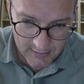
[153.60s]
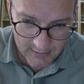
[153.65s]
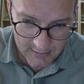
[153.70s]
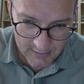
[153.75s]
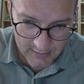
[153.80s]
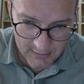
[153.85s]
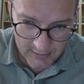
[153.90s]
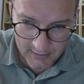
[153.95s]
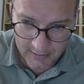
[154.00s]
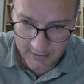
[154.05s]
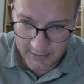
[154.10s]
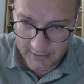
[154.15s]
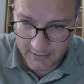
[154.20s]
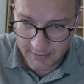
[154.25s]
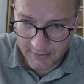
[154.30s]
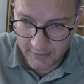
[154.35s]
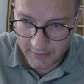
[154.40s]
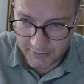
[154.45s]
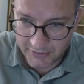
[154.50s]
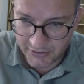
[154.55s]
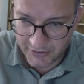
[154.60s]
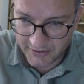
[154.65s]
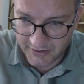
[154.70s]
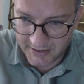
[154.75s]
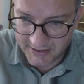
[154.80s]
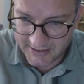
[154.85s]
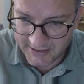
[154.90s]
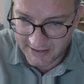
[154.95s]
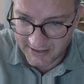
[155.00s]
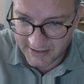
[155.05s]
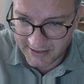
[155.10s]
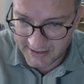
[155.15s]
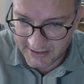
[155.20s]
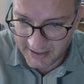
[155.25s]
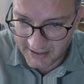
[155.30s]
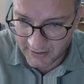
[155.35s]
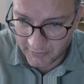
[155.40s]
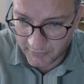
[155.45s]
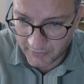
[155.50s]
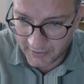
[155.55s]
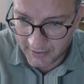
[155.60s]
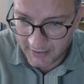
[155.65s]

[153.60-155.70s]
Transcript: here's the other one.